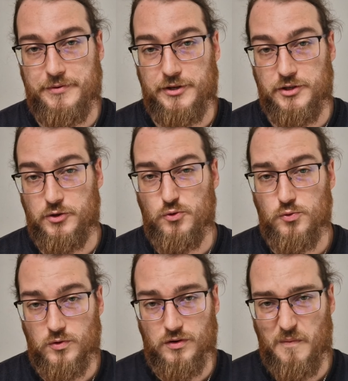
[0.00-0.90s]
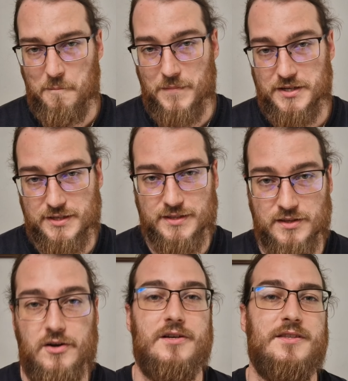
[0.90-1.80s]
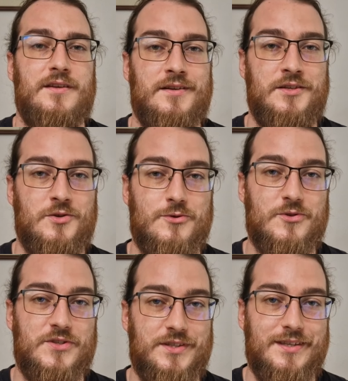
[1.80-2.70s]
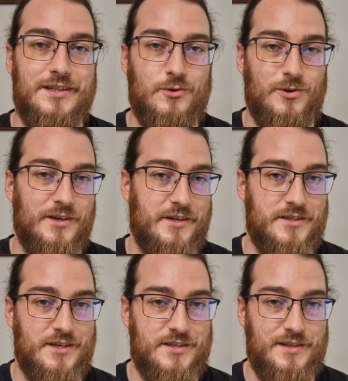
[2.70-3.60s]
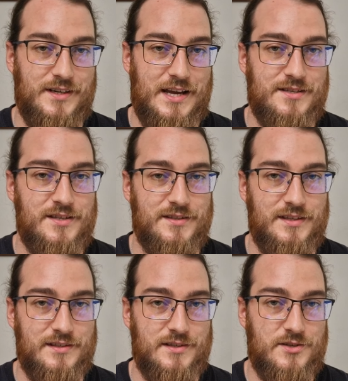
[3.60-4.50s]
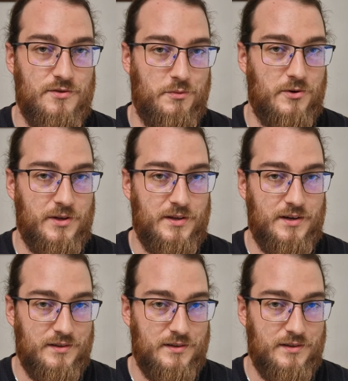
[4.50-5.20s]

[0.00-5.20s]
you must not use the Colress's Tenacity supporter.